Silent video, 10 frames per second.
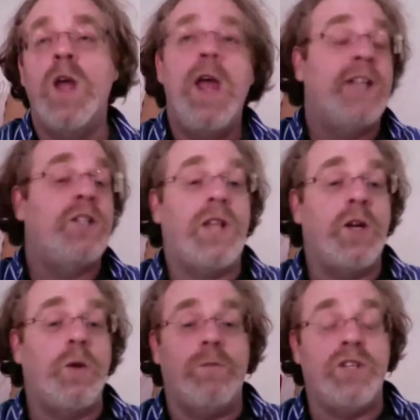And so what they
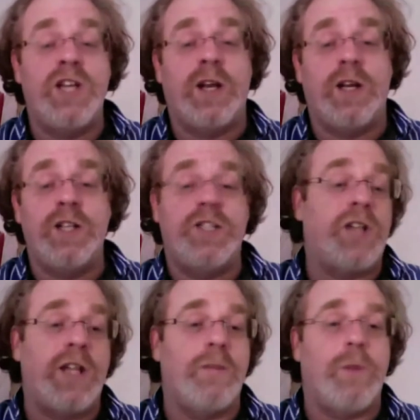do in Brazil is they'll
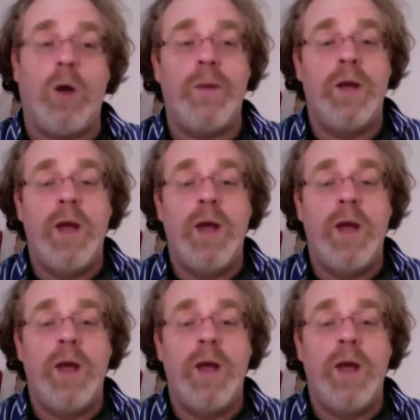take the pulp